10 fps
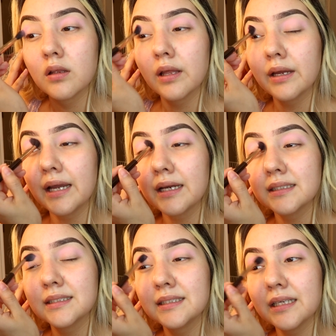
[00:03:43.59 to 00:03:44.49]
Like, I
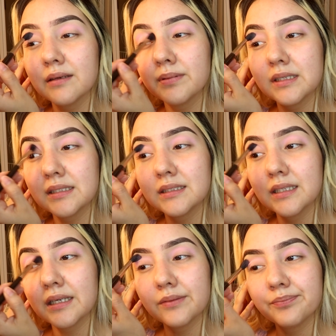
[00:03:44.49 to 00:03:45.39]
could see it, but it's
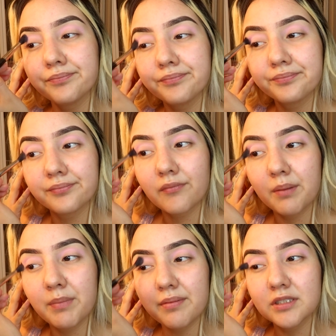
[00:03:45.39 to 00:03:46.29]
not.
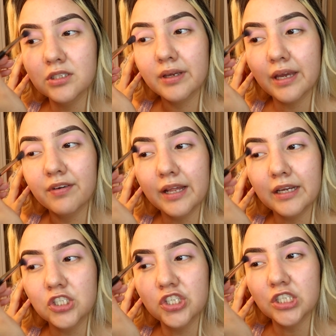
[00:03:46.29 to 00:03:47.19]
Maybe it's okay for
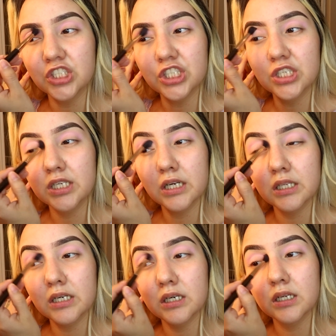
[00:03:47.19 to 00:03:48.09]
like a transition
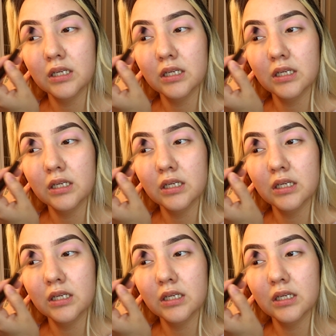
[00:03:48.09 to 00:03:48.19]
color.